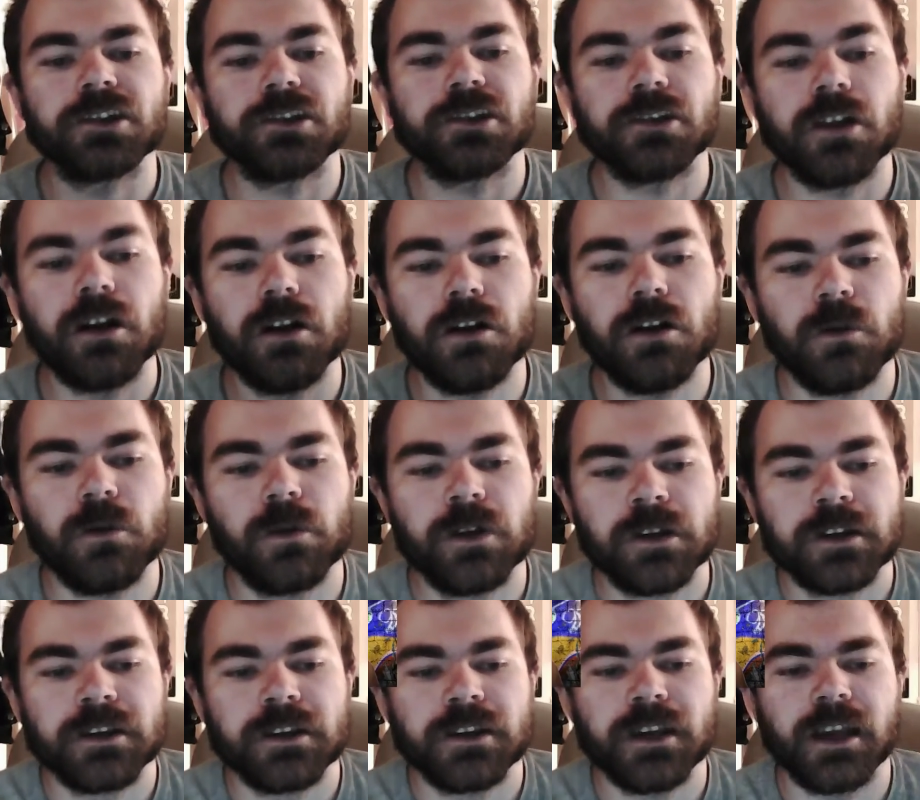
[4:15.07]
So,
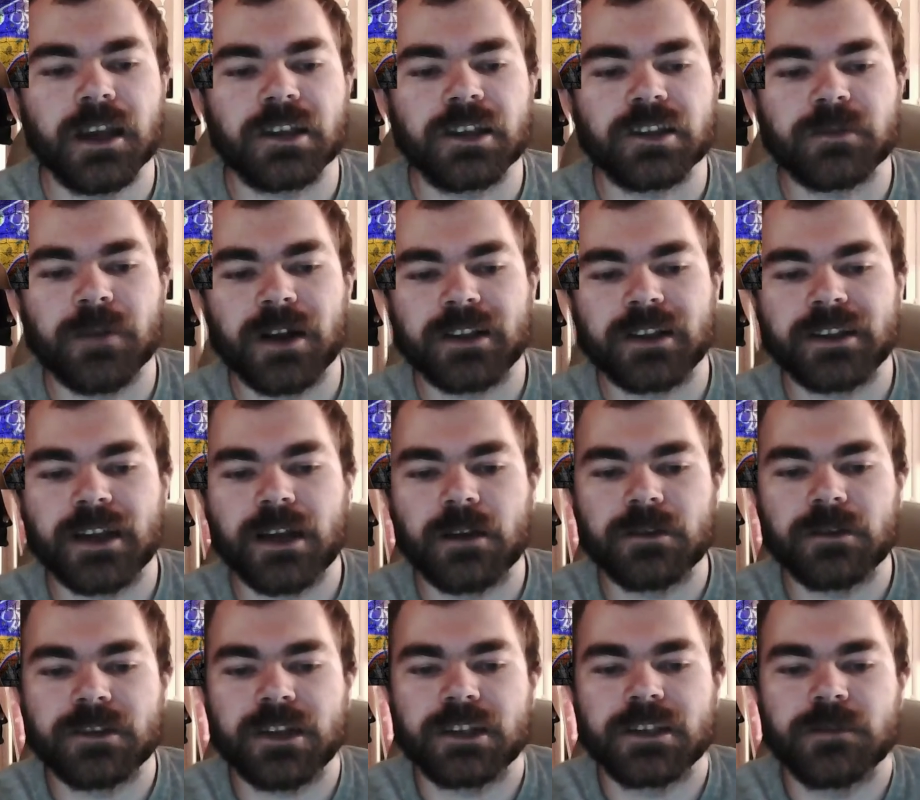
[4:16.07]
yeah,
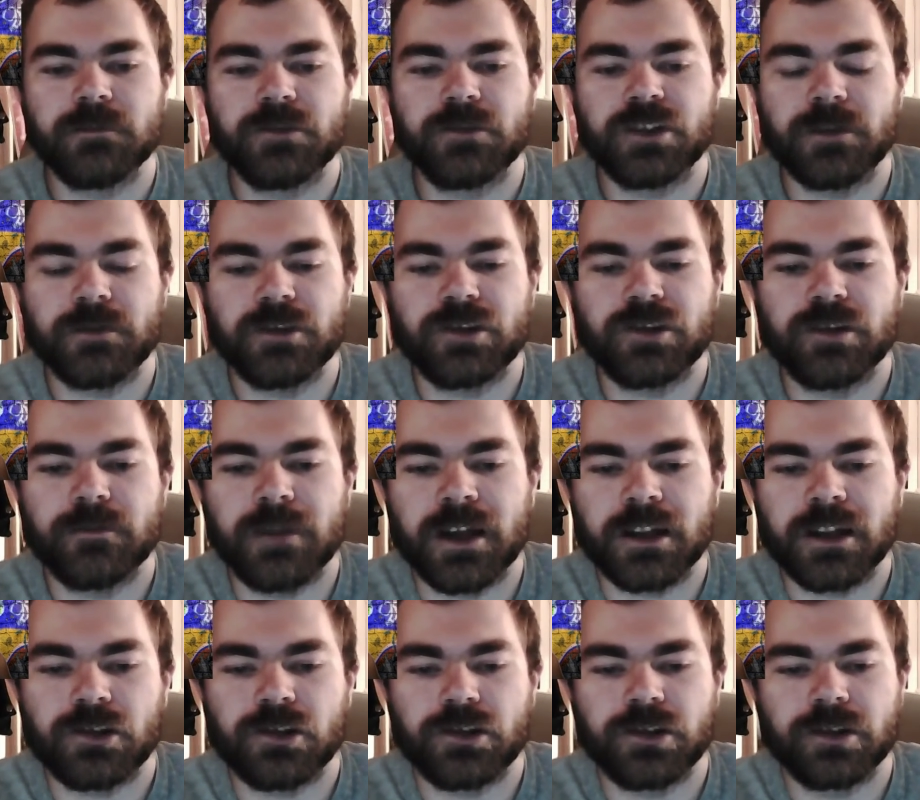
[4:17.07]
SmackDown Tag Team Championship
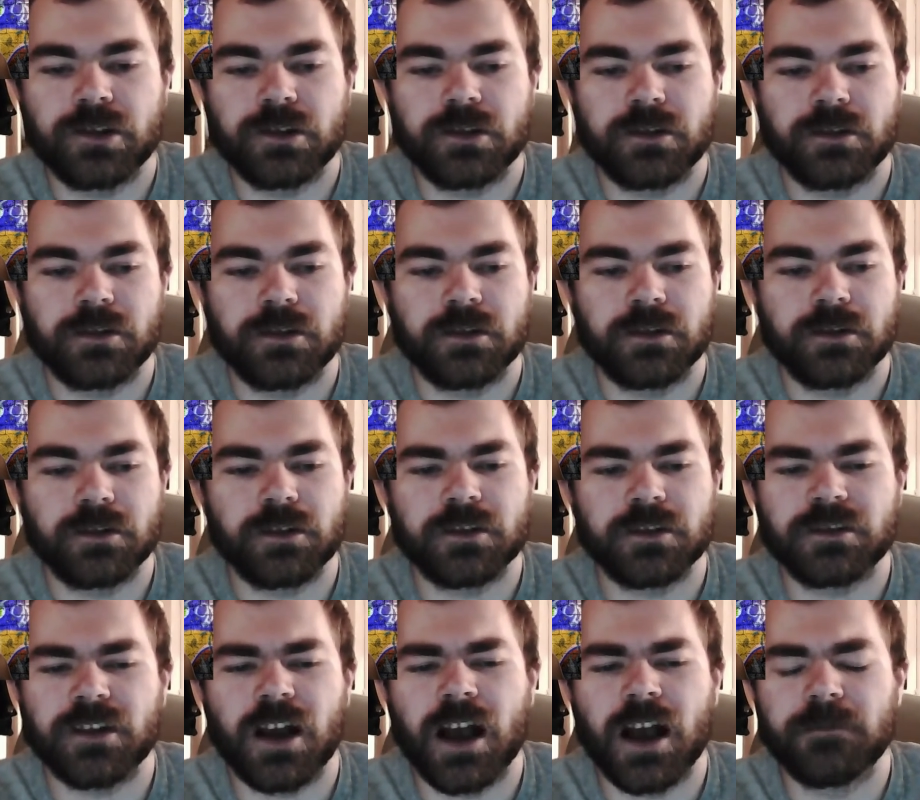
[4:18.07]
match.
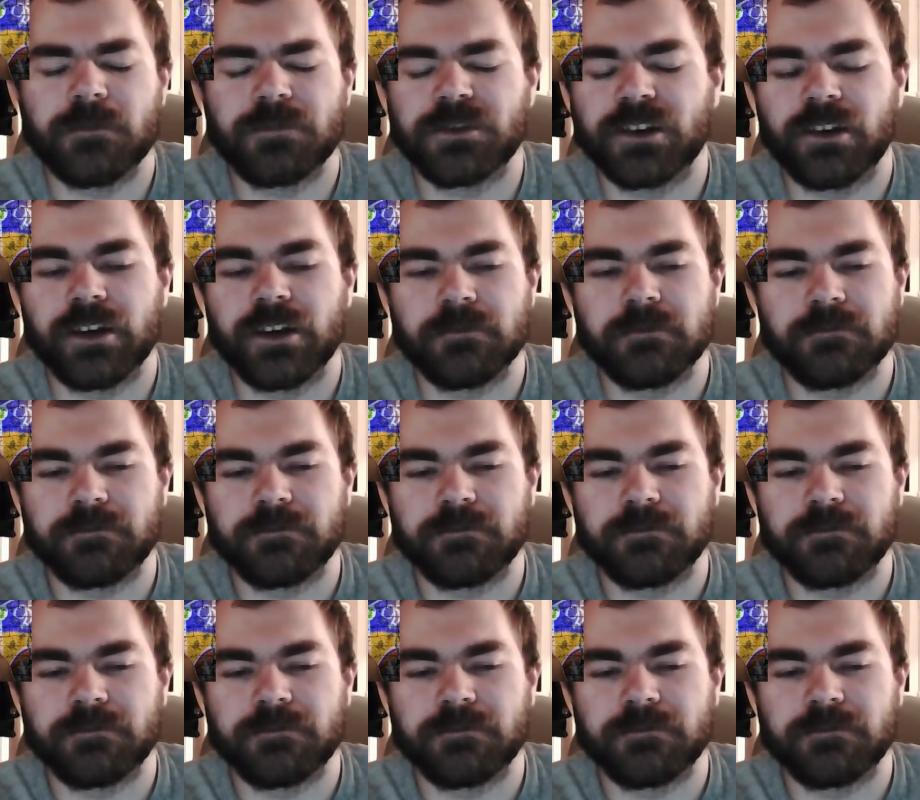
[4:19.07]
Big